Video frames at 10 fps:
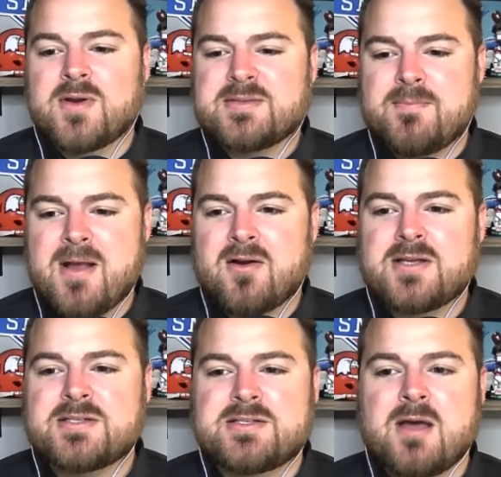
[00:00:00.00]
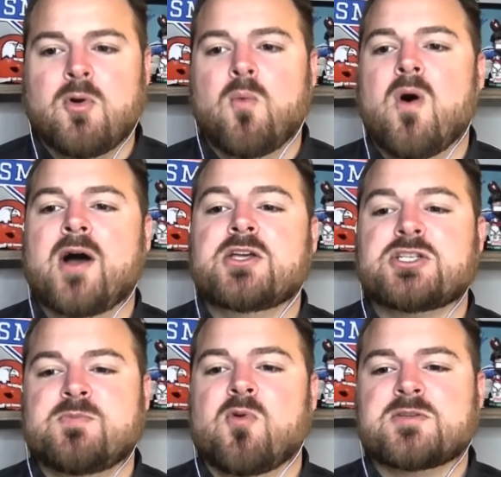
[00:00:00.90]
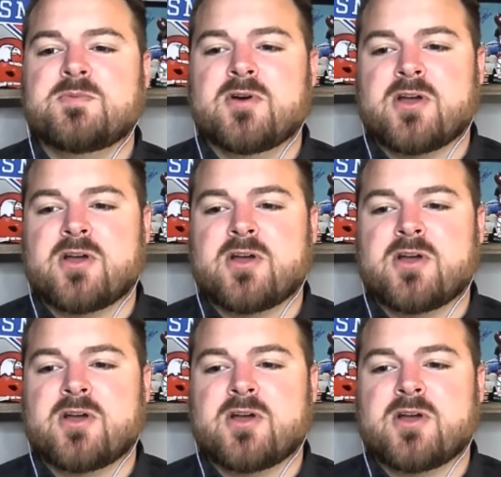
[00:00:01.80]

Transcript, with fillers: it is America's number one sports book.